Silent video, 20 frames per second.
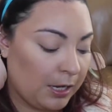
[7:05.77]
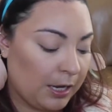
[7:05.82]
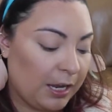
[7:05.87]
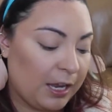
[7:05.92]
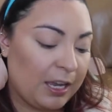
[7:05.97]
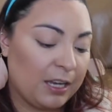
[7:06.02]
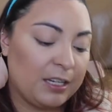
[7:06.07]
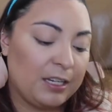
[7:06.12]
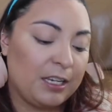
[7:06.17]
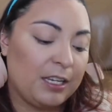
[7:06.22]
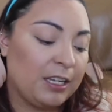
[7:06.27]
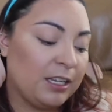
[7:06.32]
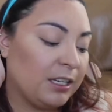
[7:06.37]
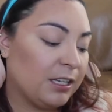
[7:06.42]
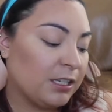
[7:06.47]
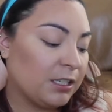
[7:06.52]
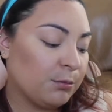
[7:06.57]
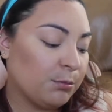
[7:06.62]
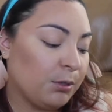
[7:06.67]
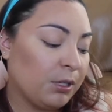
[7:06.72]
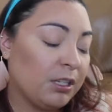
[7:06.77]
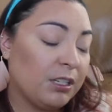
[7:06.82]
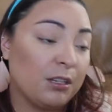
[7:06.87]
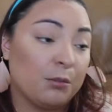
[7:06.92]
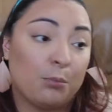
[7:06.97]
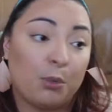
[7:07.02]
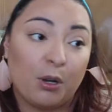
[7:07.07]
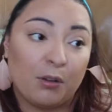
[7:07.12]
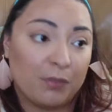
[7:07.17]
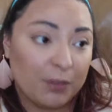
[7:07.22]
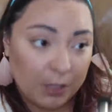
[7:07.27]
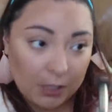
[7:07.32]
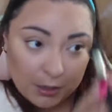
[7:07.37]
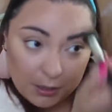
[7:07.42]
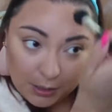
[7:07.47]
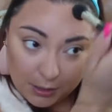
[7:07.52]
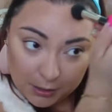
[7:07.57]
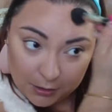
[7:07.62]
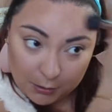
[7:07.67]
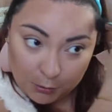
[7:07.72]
and he explained it perfectly.